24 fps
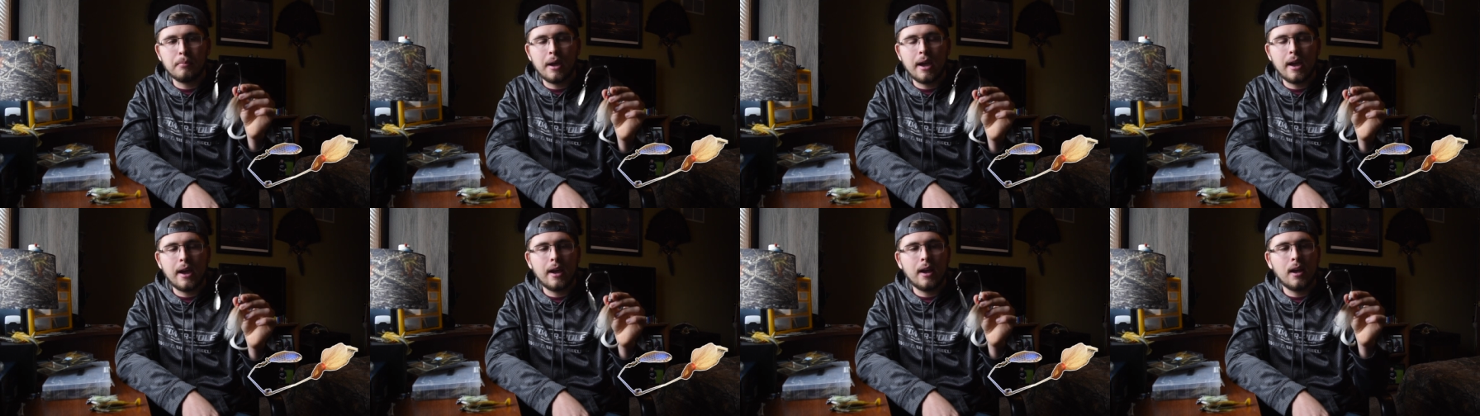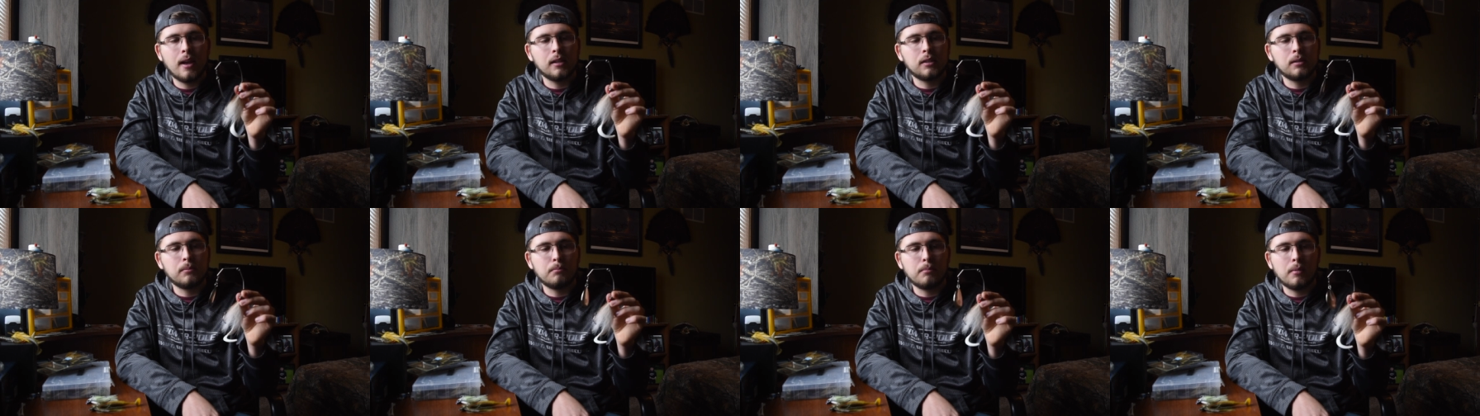
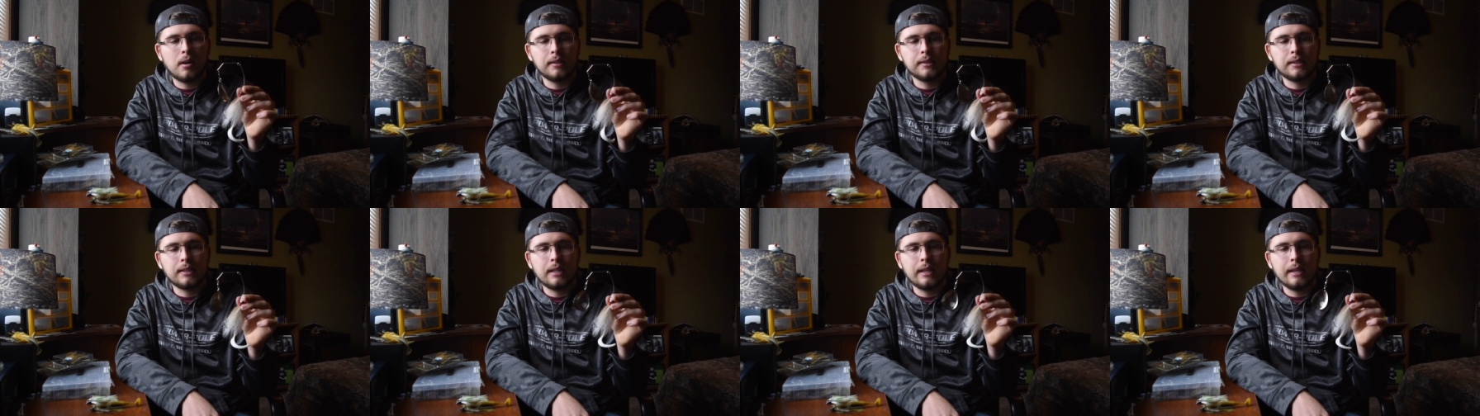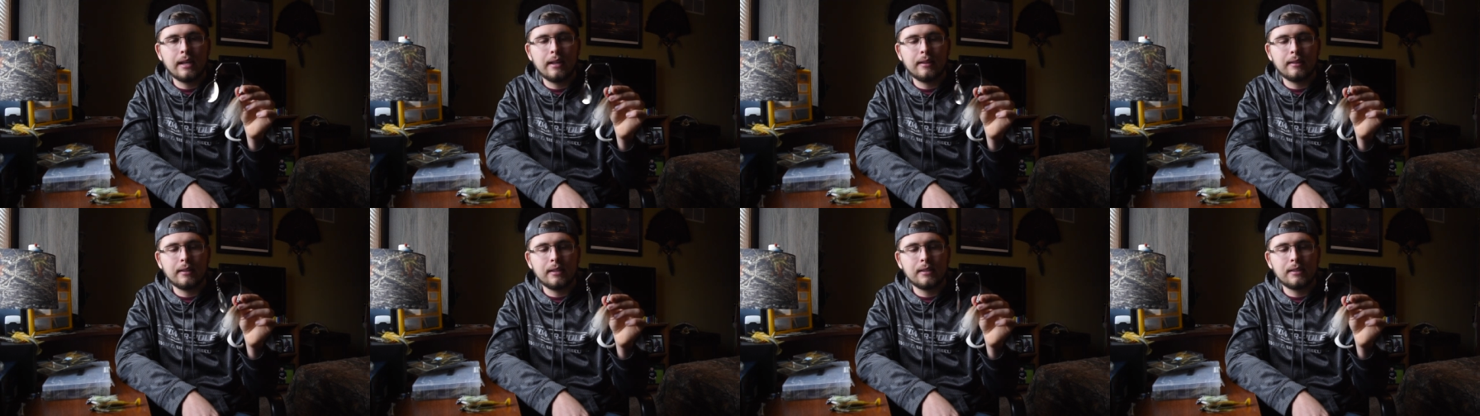bass,
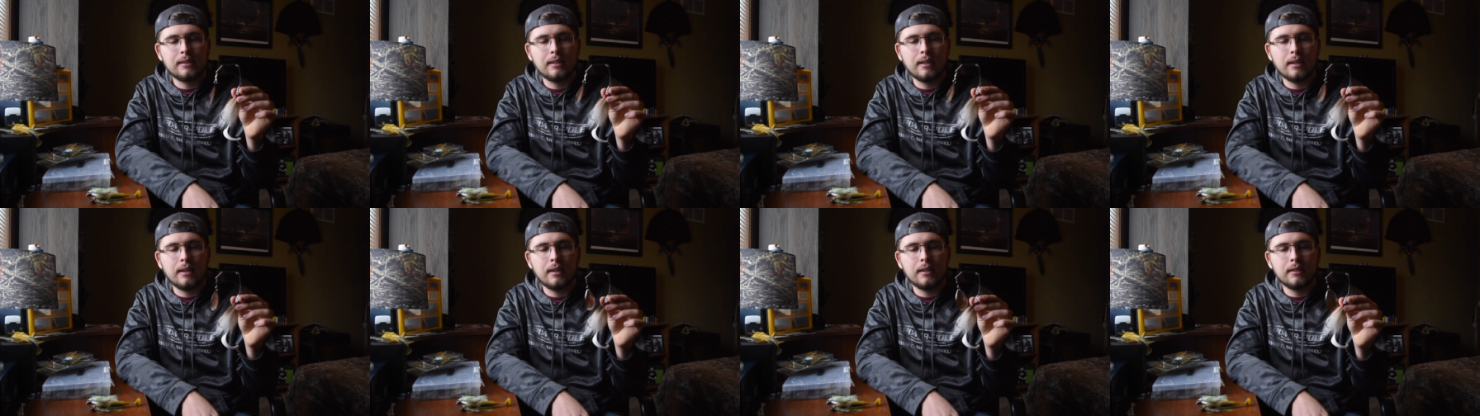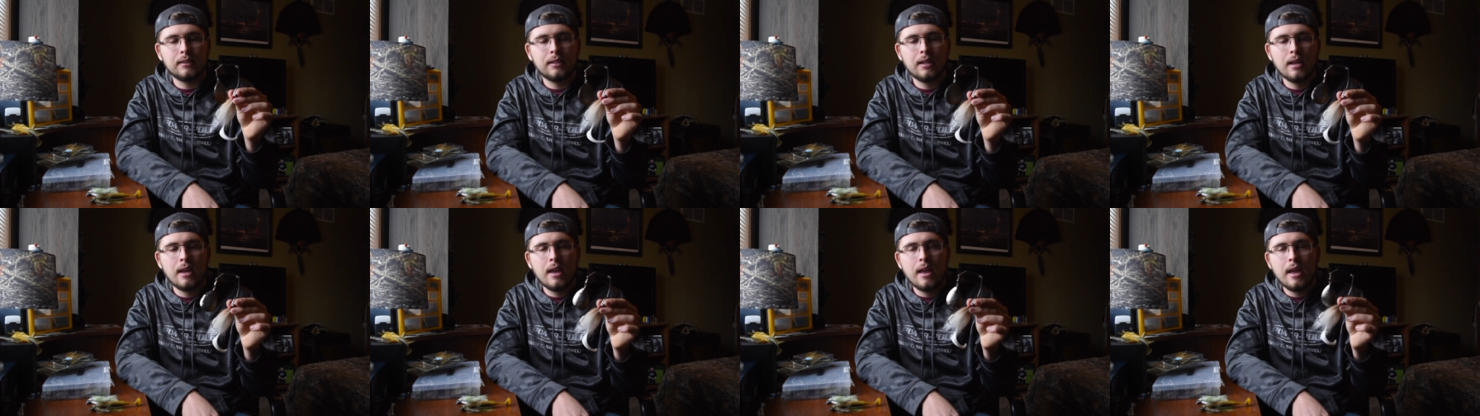muskie on these
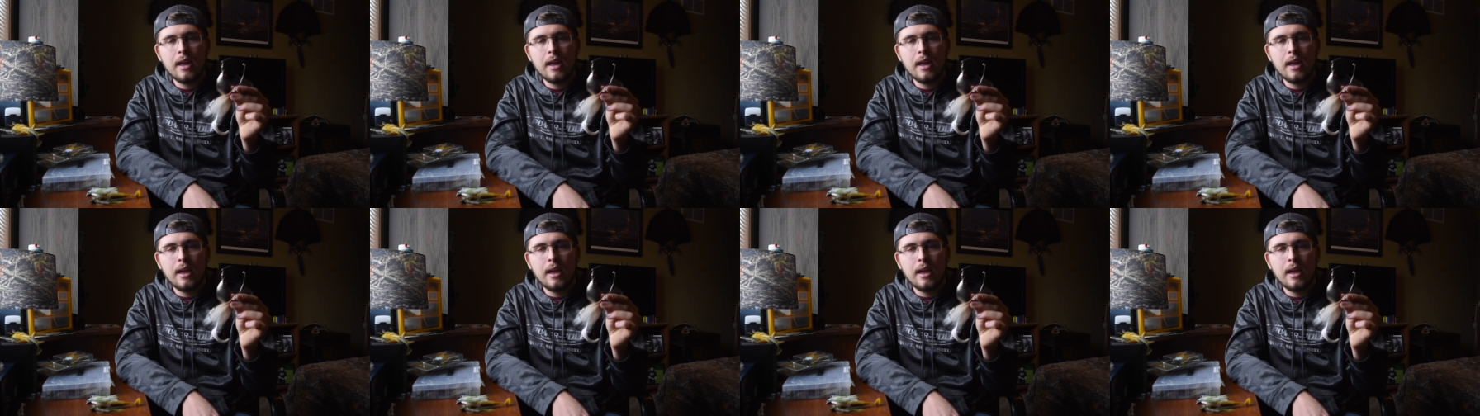things.